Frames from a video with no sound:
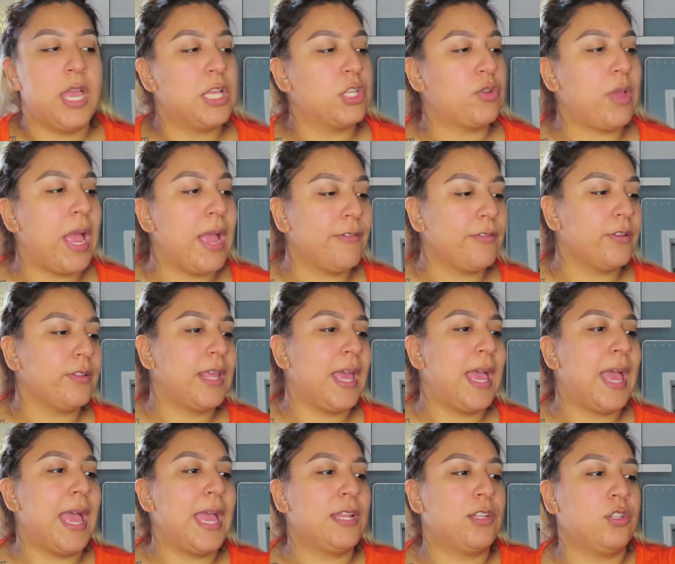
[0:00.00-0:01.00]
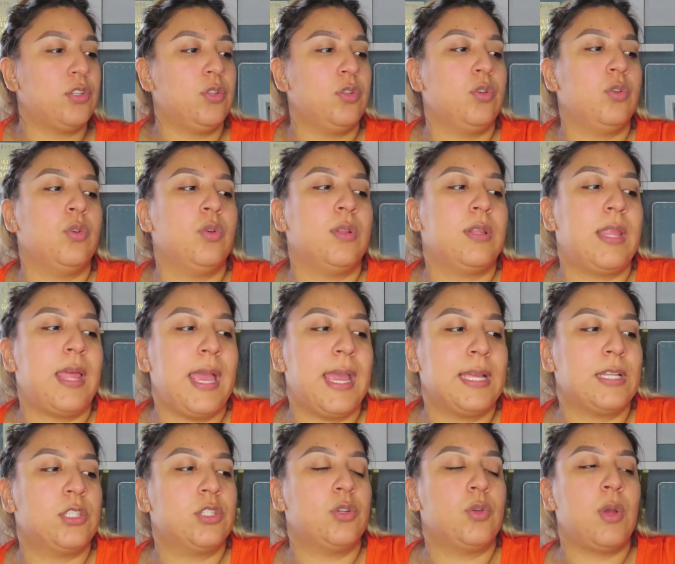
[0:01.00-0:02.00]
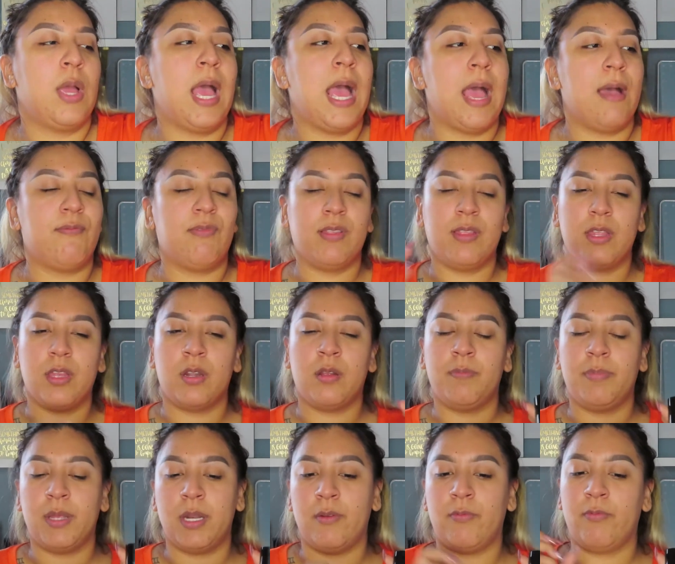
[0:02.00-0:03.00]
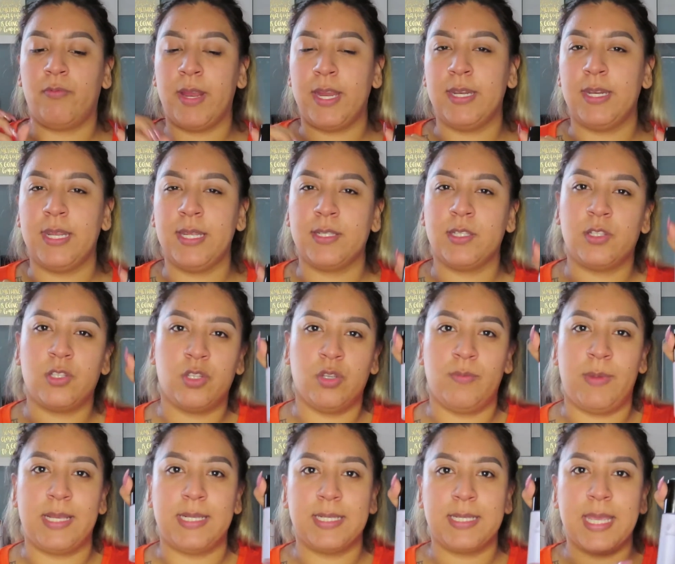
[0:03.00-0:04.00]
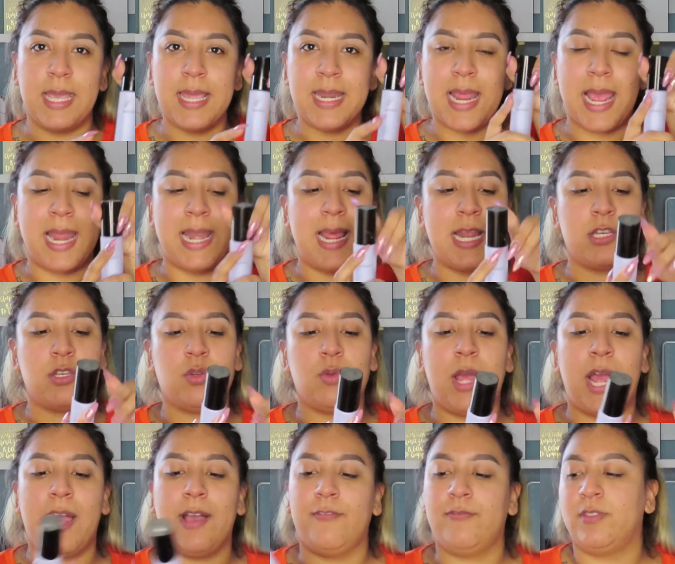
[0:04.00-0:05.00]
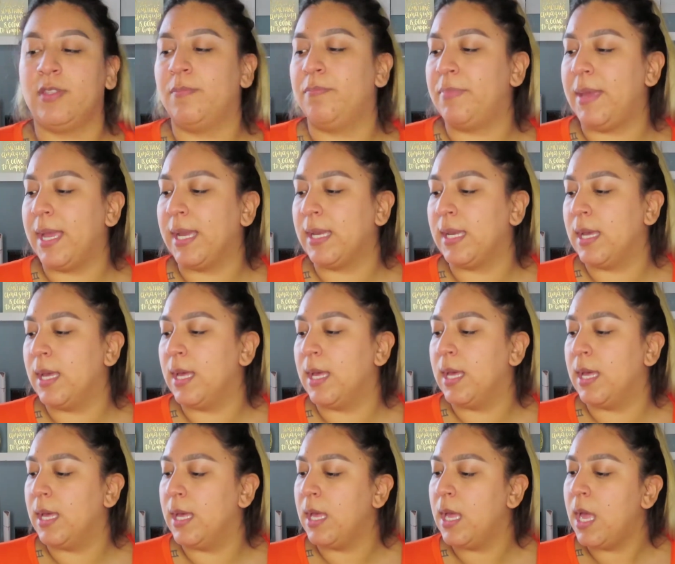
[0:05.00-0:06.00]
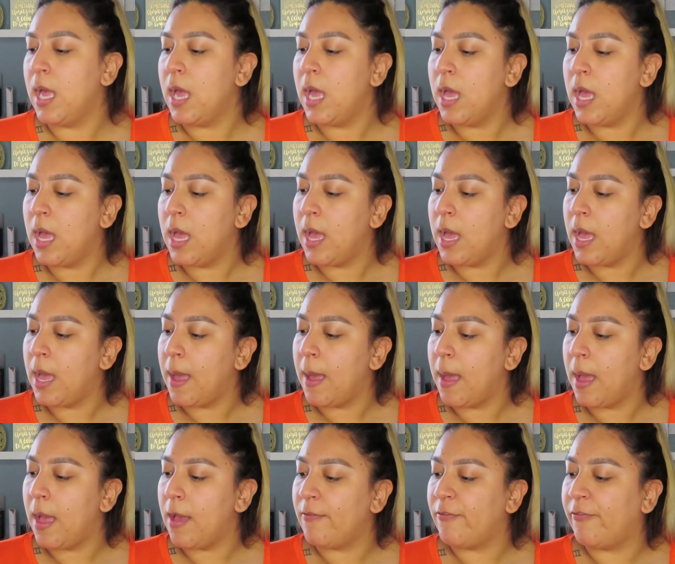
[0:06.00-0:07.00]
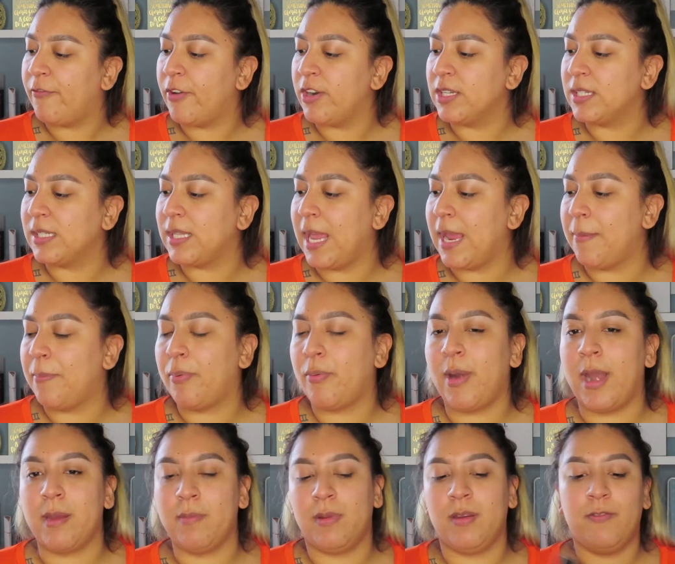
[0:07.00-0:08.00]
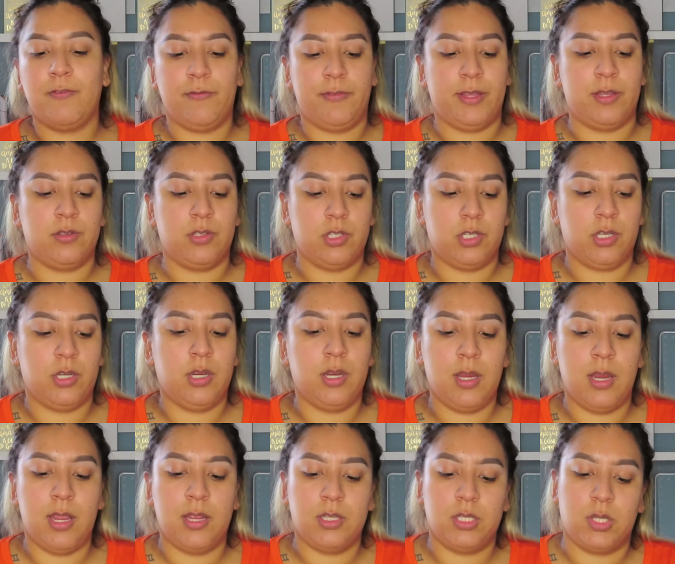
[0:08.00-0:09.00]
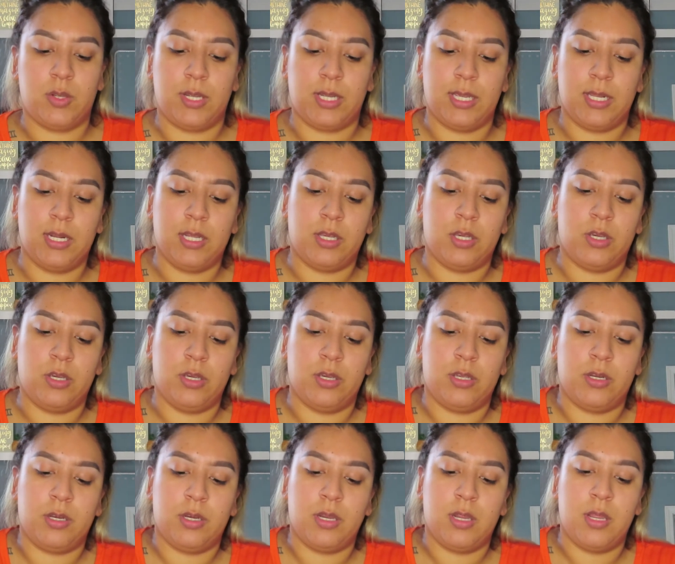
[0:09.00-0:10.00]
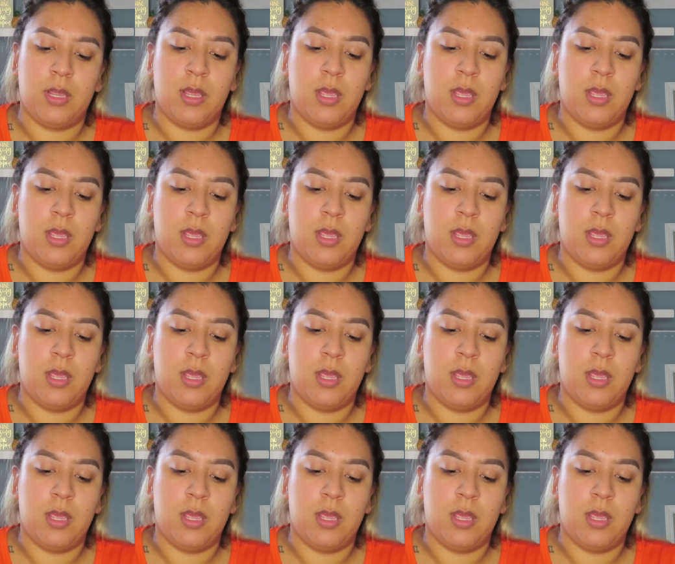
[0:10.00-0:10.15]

So after that, I do like to have a little bit of radiance to my skin, and I do have the Becca First Light Priming Filter, so I get a good